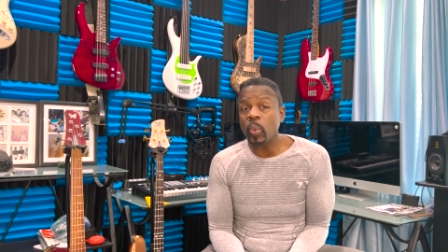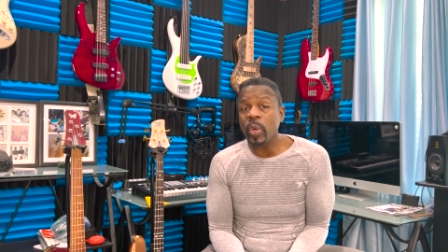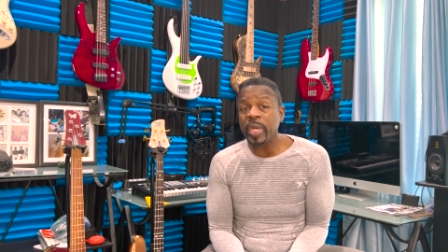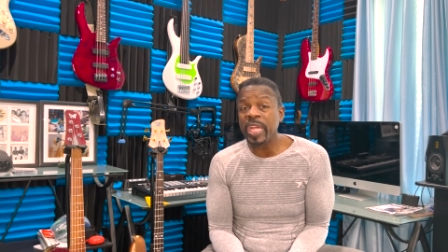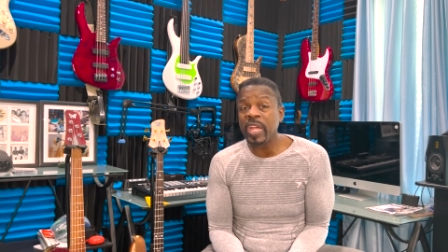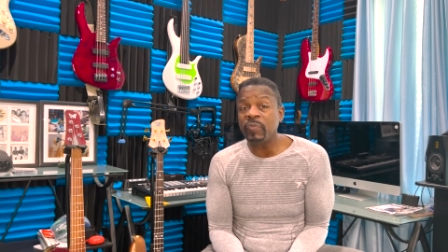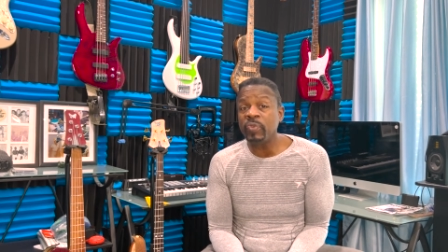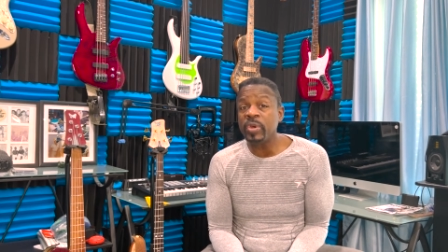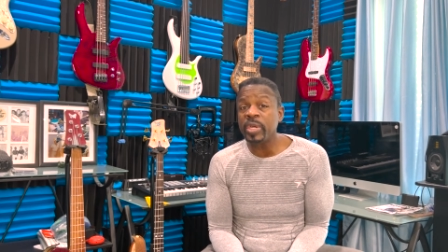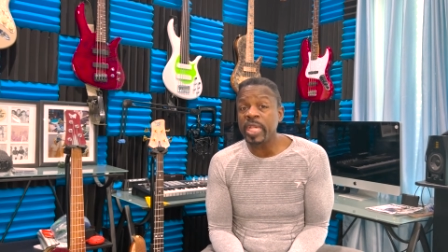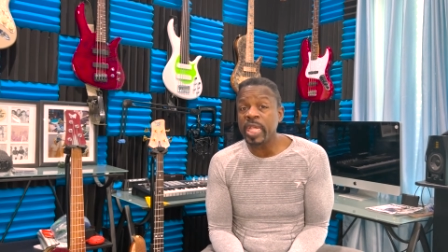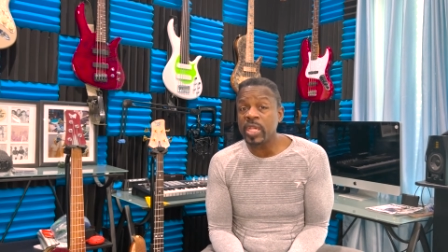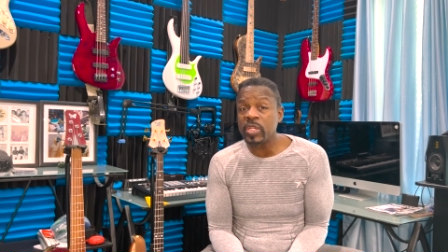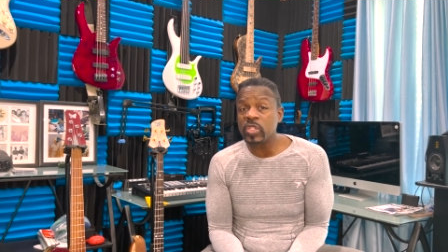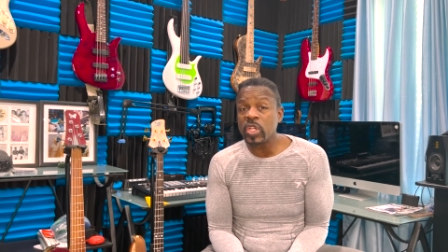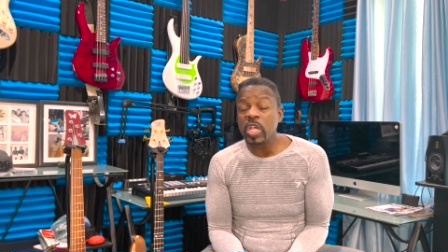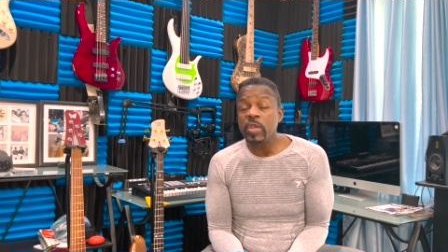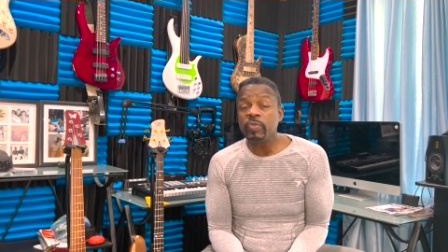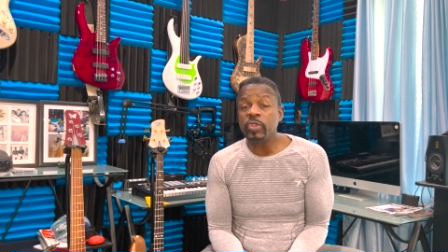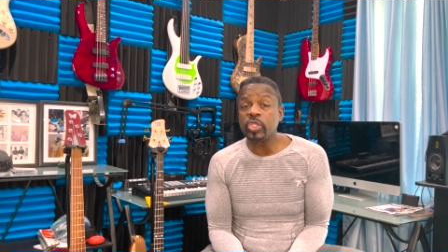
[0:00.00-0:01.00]
Whatever it
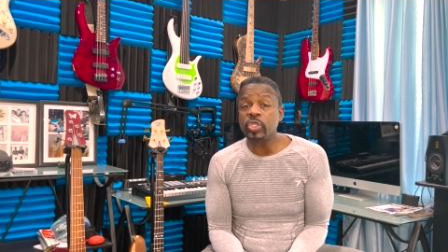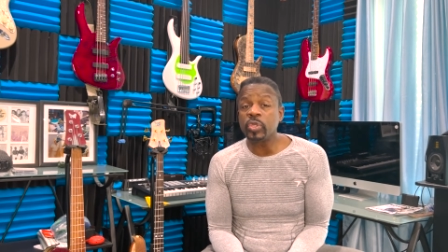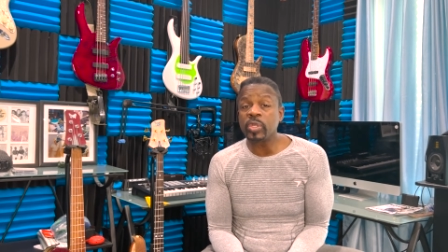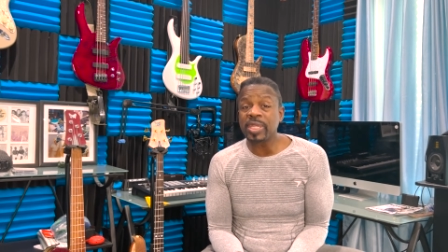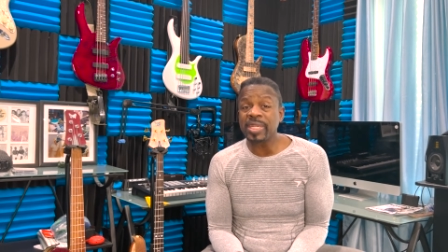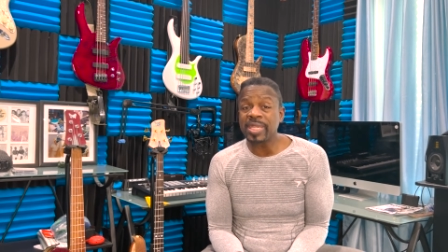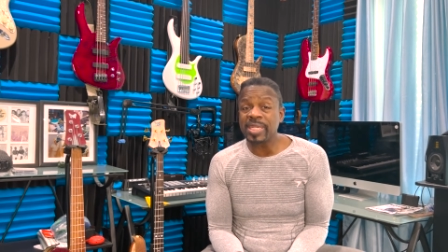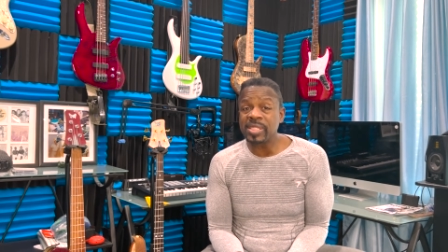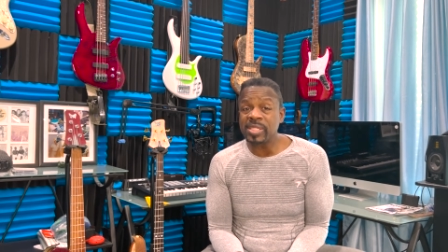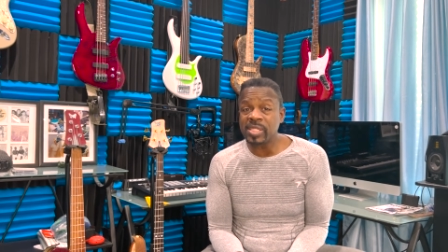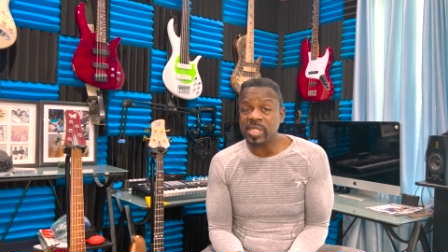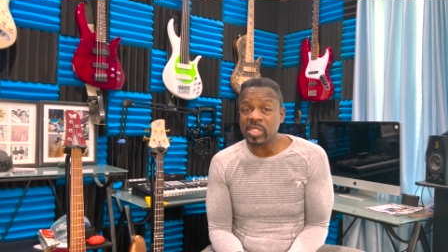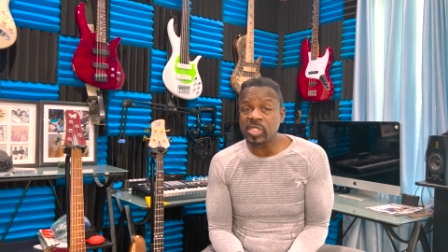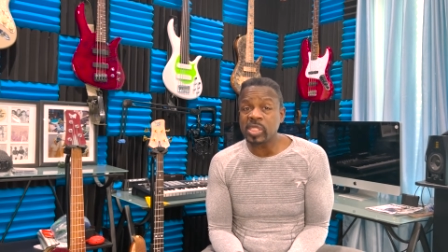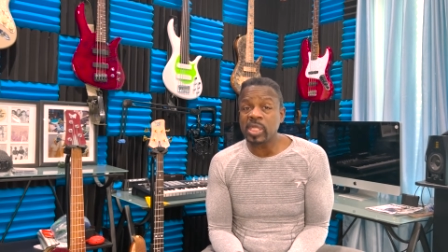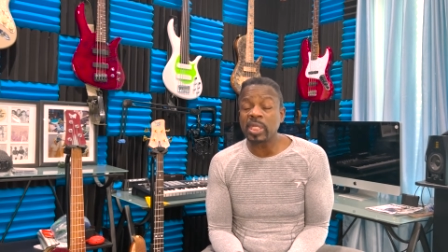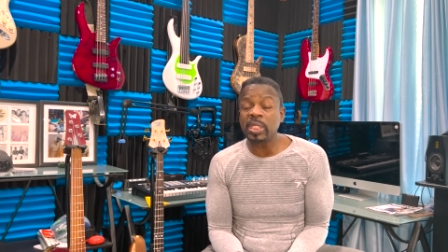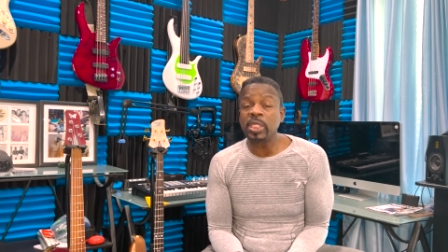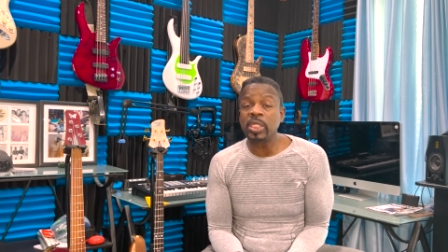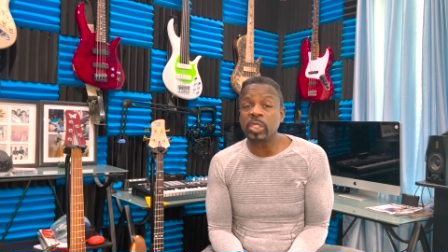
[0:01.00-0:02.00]
is that you can
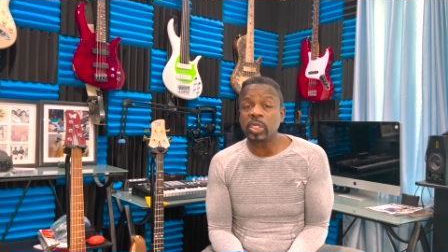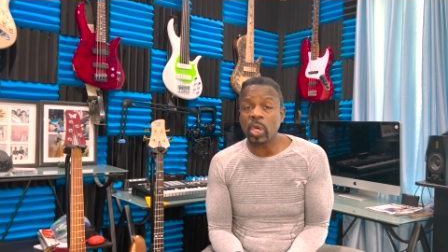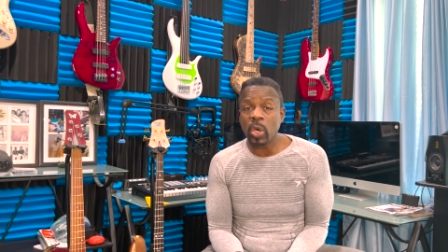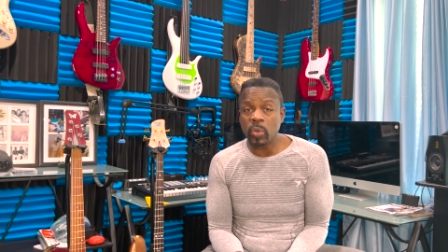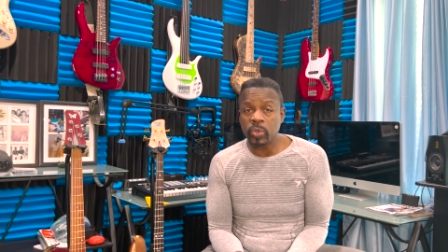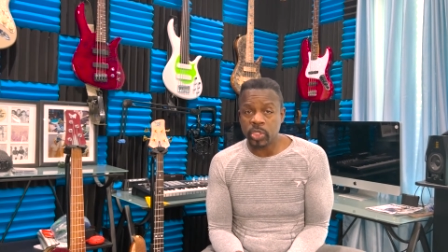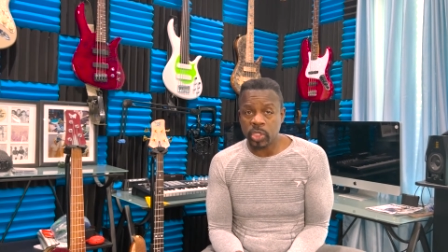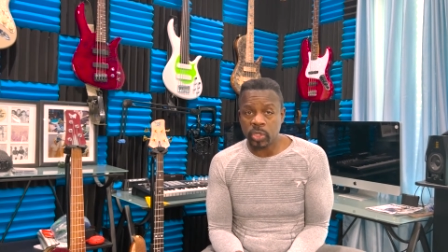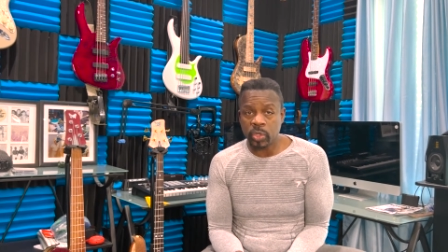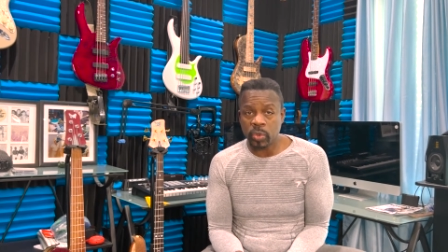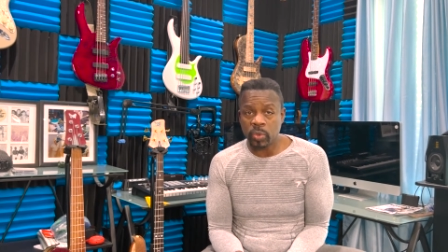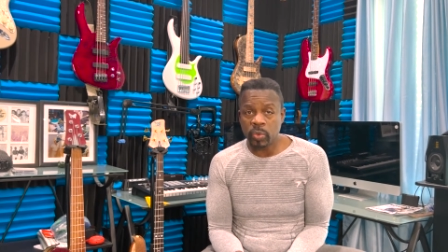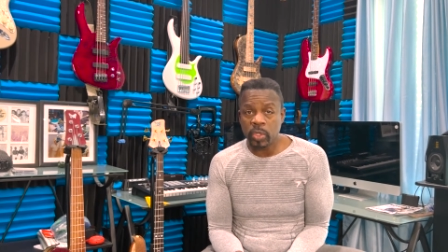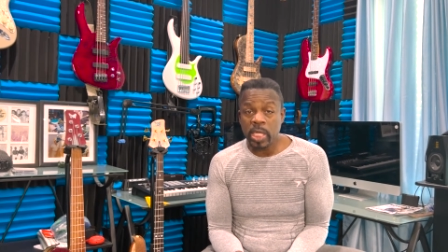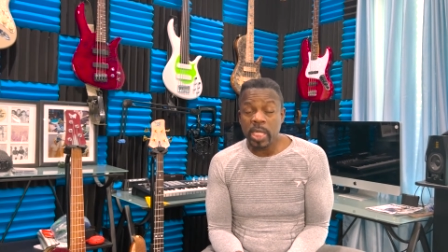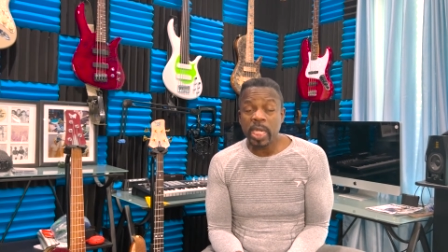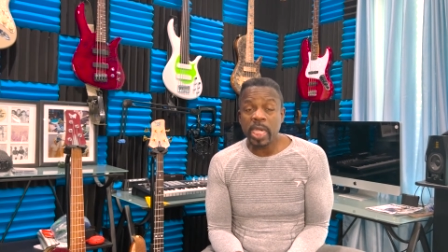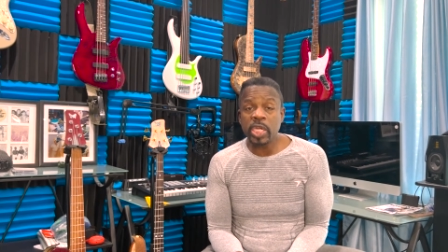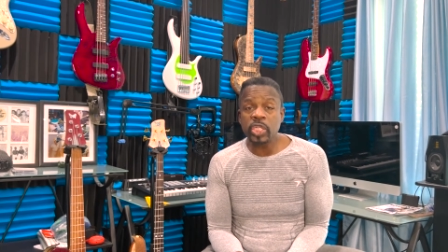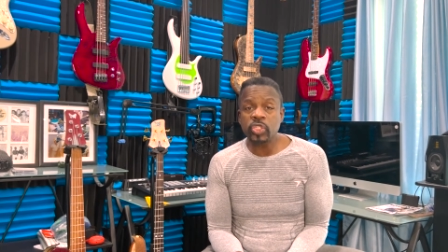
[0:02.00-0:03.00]
consistently go to
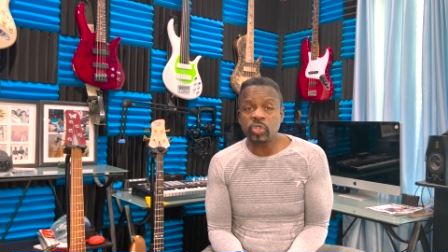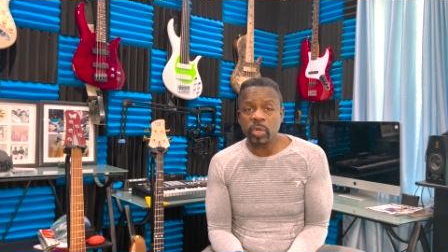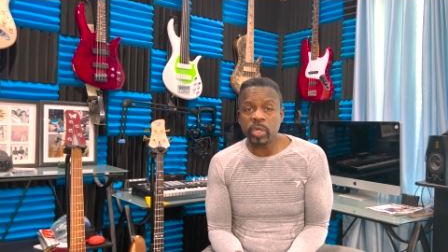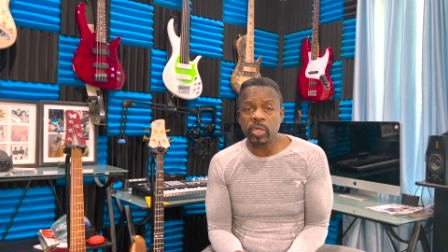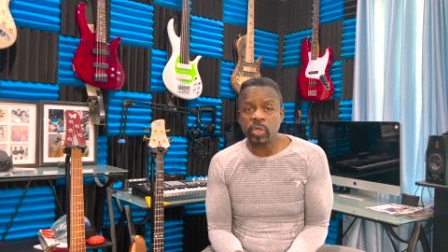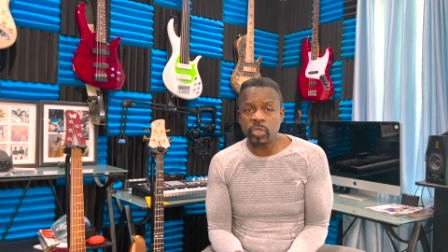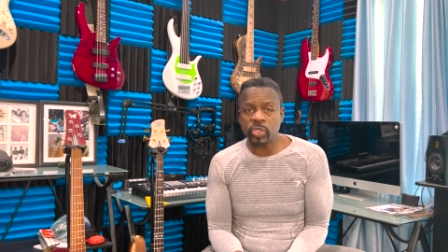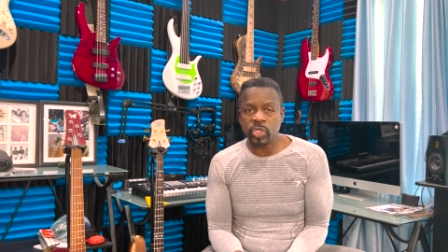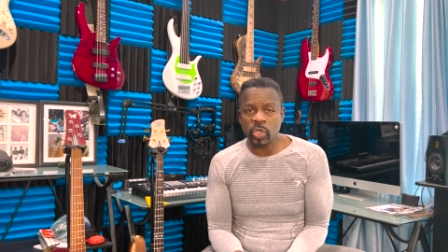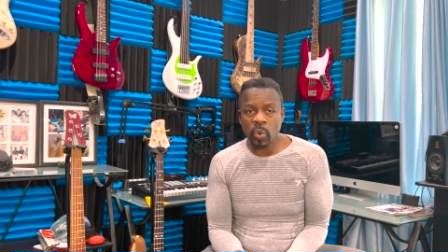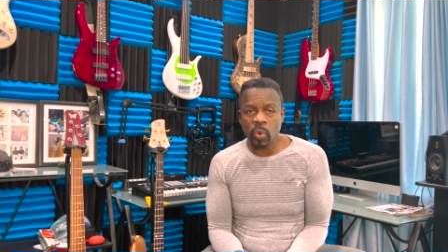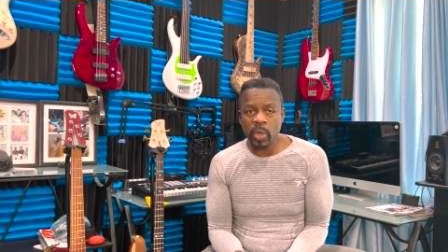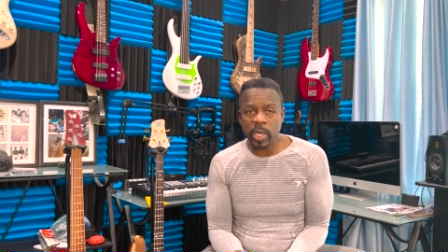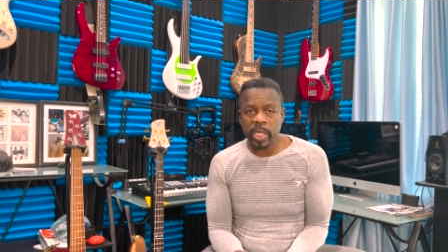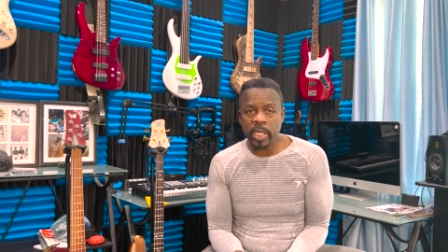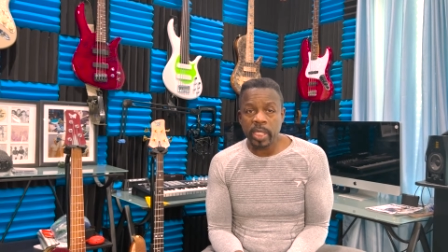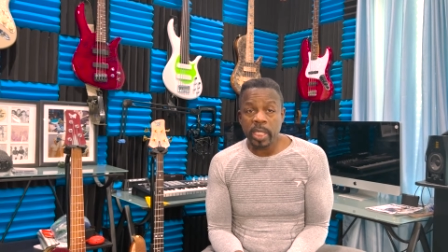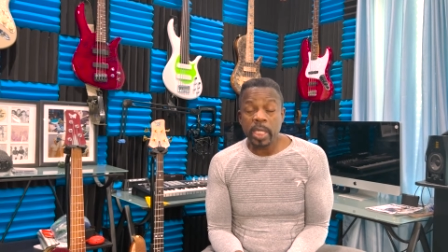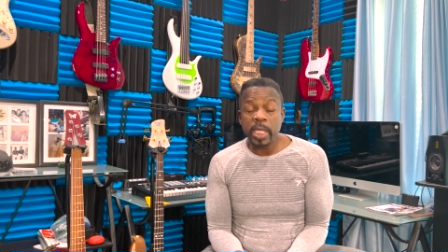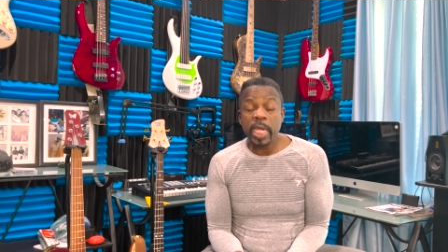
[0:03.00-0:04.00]
and trigger joy.